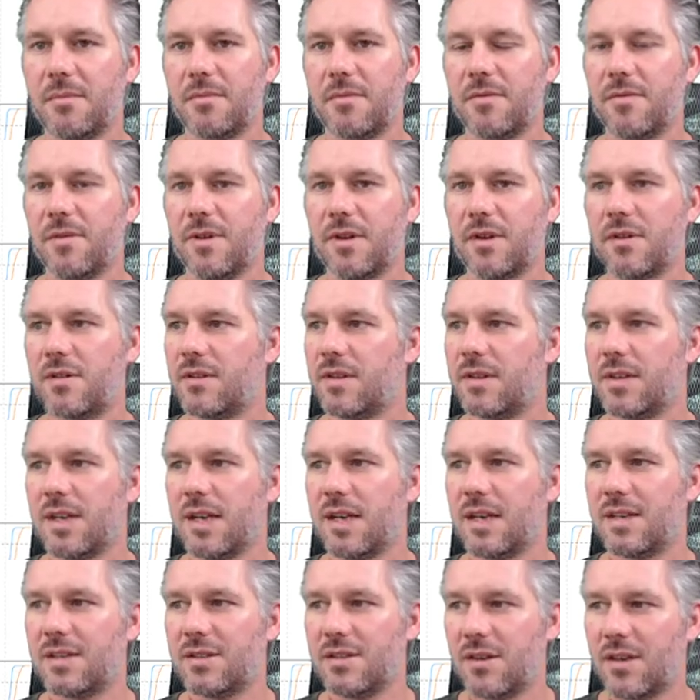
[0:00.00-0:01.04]
up. If we look on the
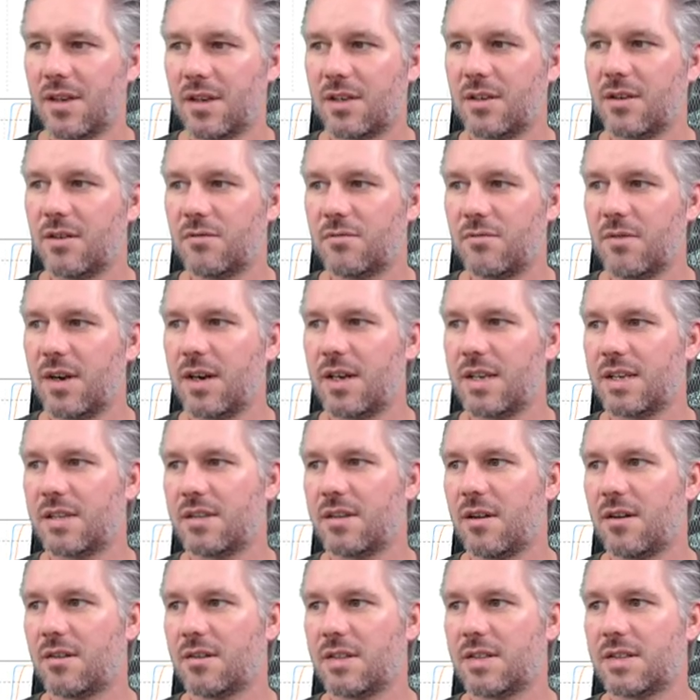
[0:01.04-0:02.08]
daily chart, it could really
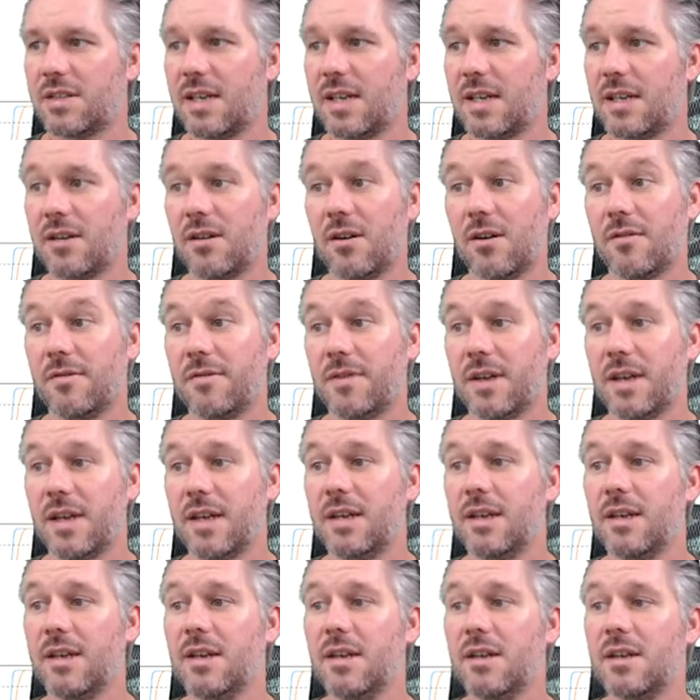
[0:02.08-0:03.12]
start to take off
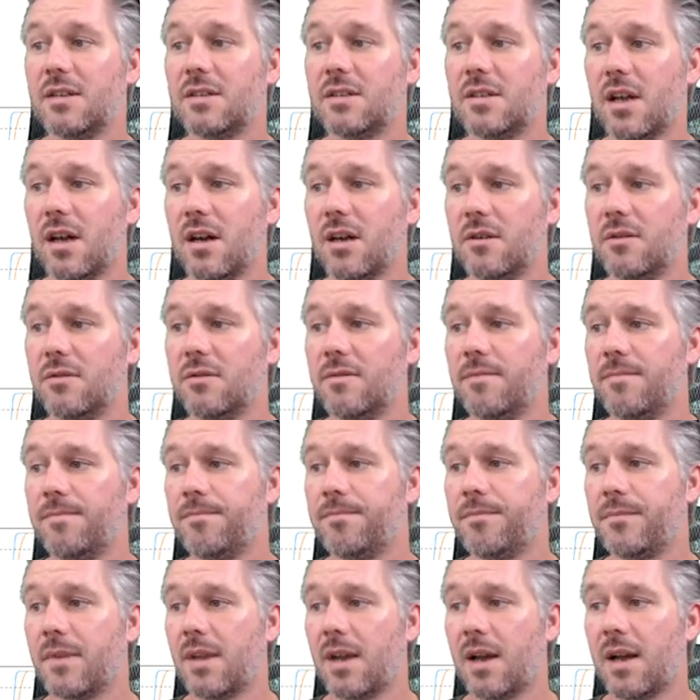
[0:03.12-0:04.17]
here. So
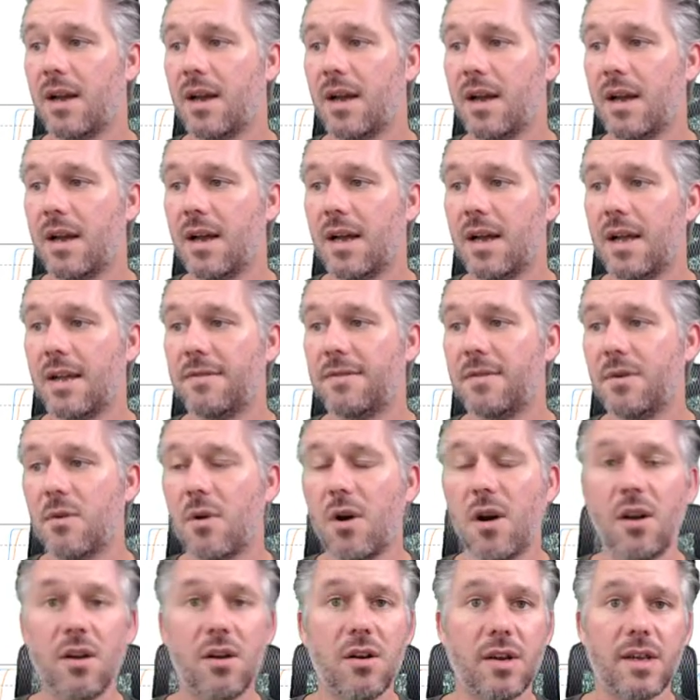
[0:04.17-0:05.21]
if you
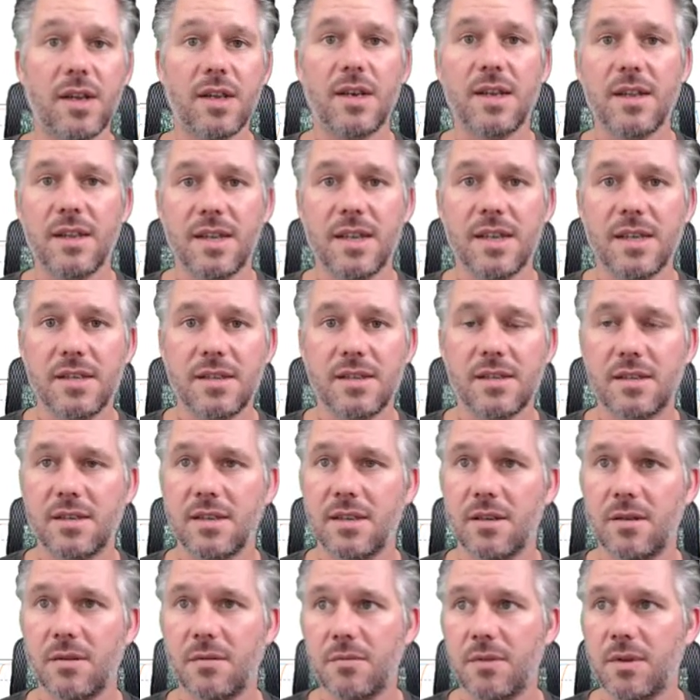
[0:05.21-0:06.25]
are looking at this
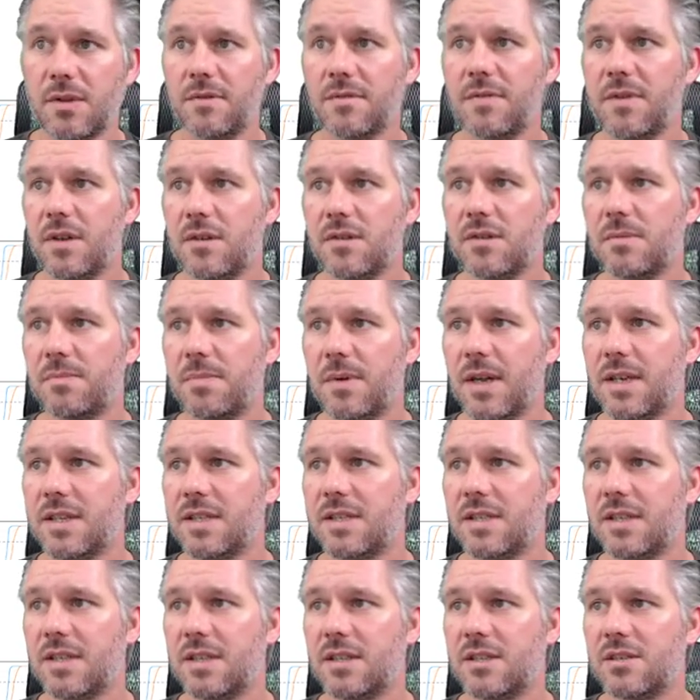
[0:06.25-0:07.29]
with a view to
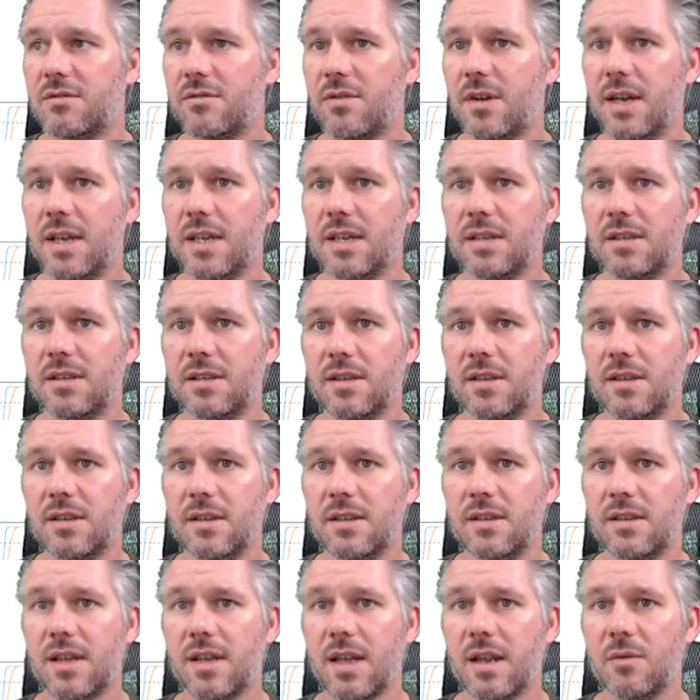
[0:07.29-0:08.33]
placing this trade,
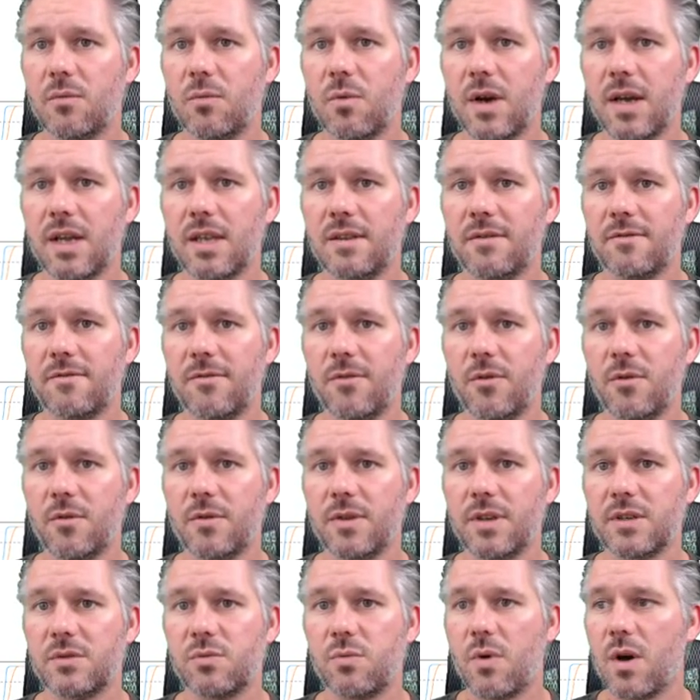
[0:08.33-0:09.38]
then wait for
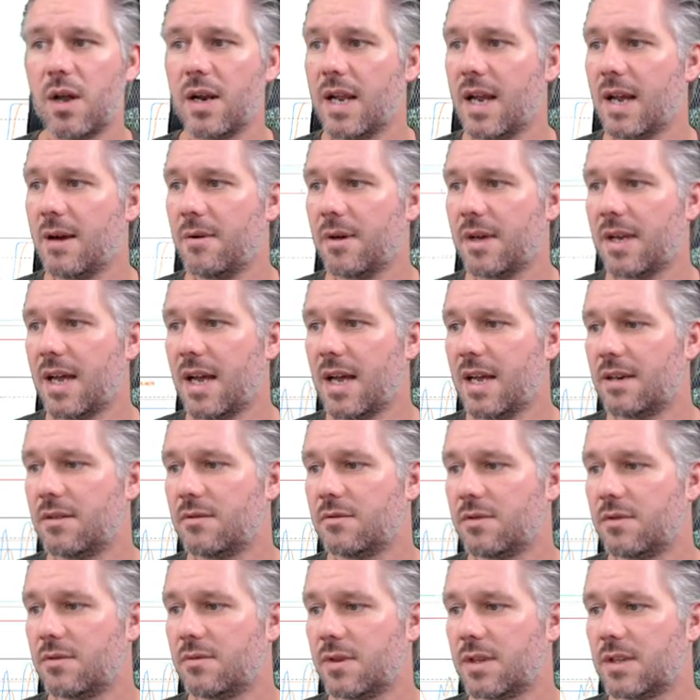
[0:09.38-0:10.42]
this 1-hour
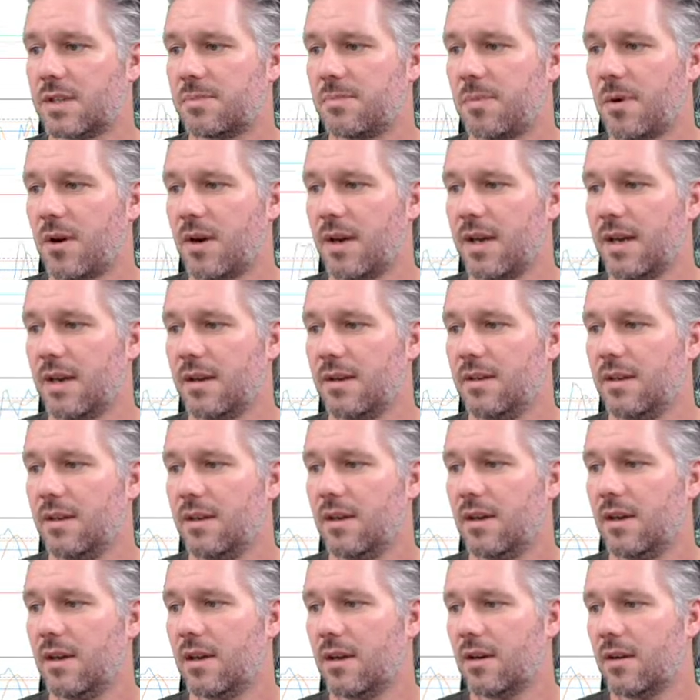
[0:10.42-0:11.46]
candle to expire,
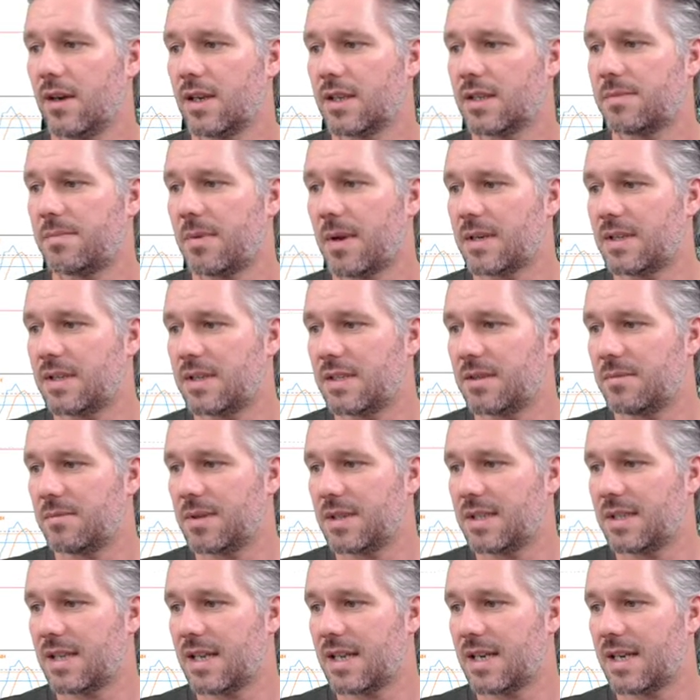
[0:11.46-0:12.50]
and I expect it to be
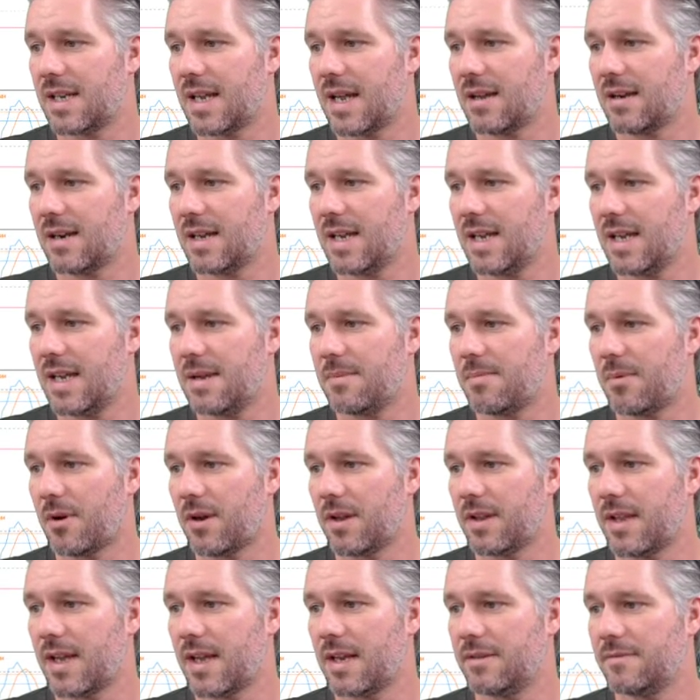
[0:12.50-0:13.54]
sitting down here
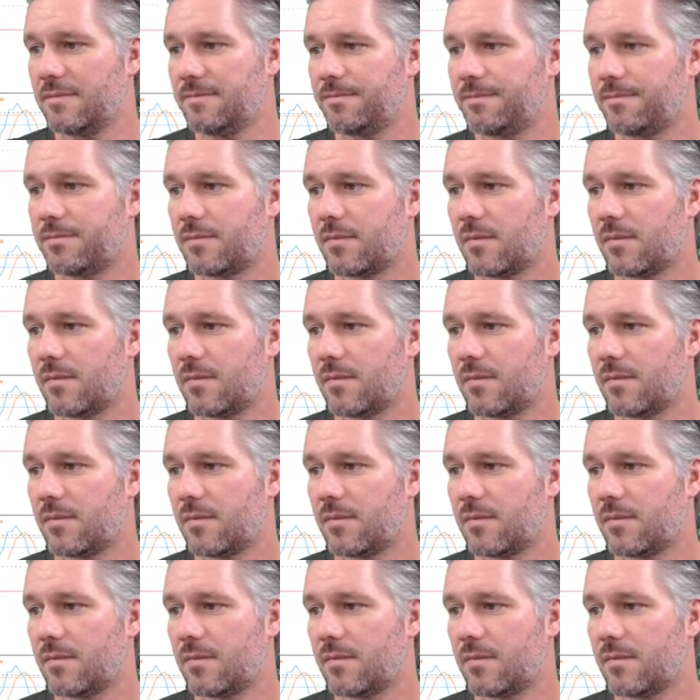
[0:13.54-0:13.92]
by then.